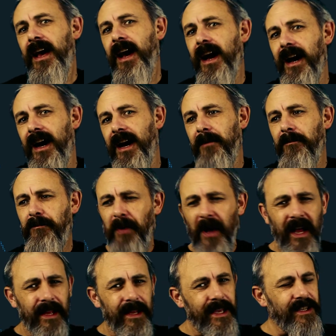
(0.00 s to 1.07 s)

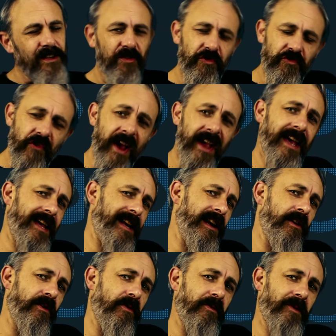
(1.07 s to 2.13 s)
But it's a cracking
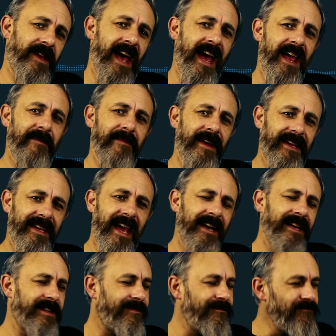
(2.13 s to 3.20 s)
little game.
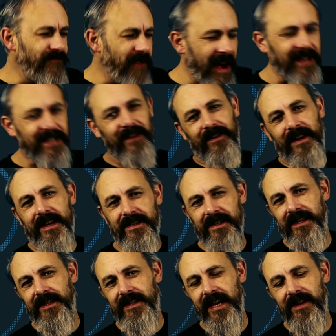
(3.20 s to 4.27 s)
Again, it's relatively
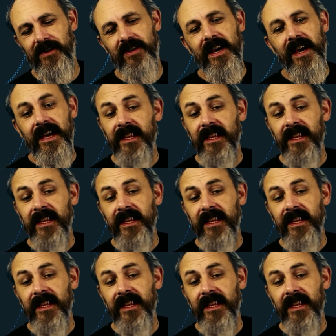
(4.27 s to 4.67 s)
easy to teach.